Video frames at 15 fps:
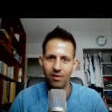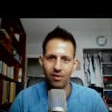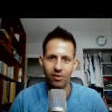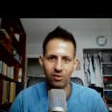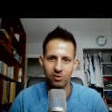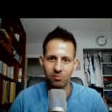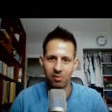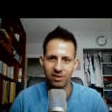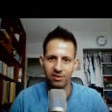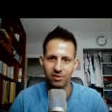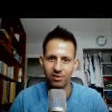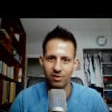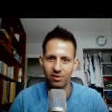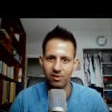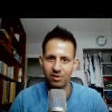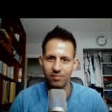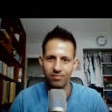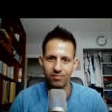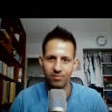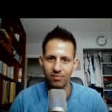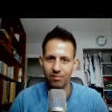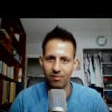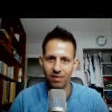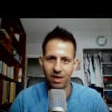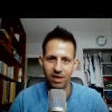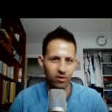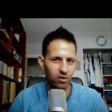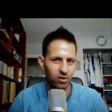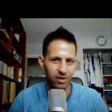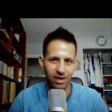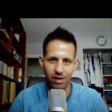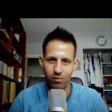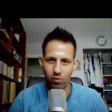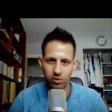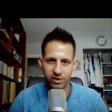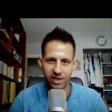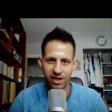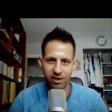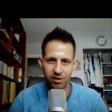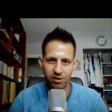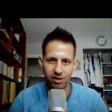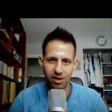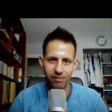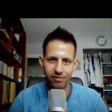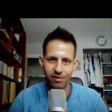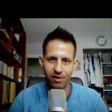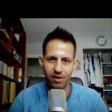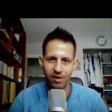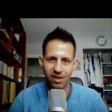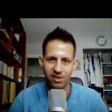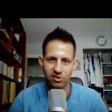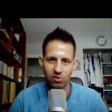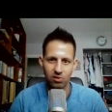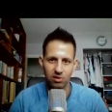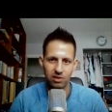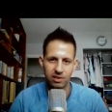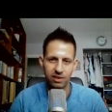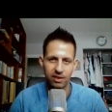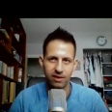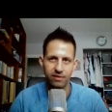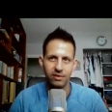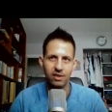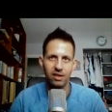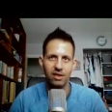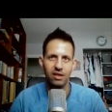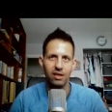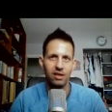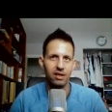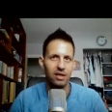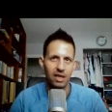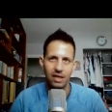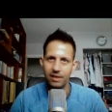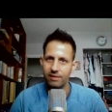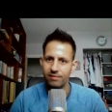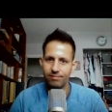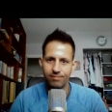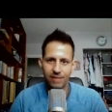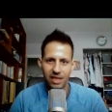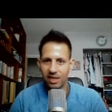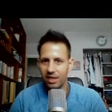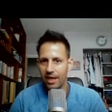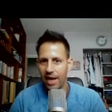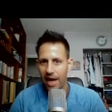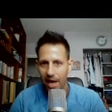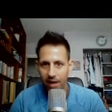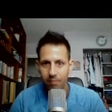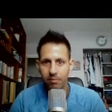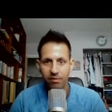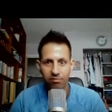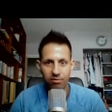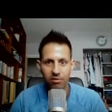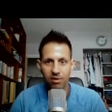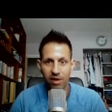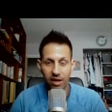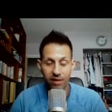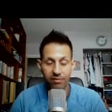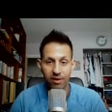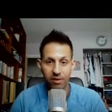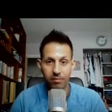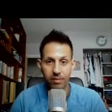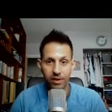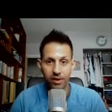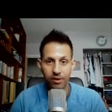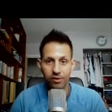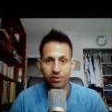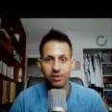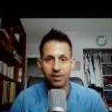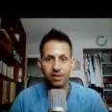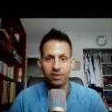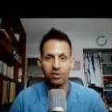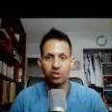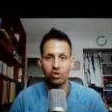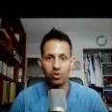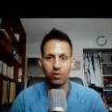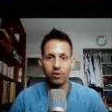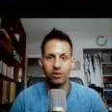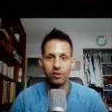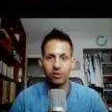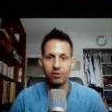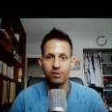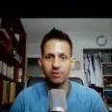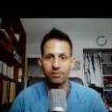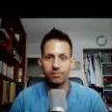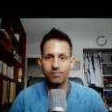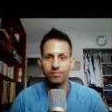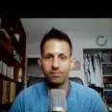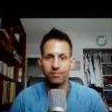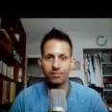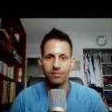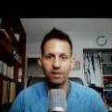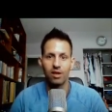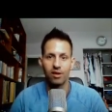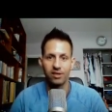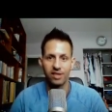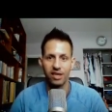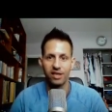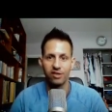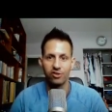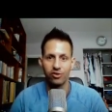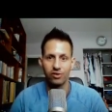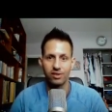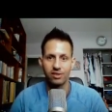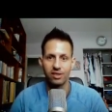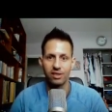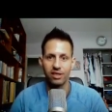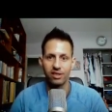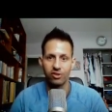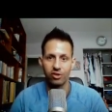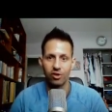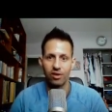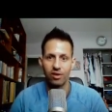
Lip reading: those muscles and that rotator cuff and all that sort of stuff, it can be for life, it appears. The shoulders are dangerous to injure.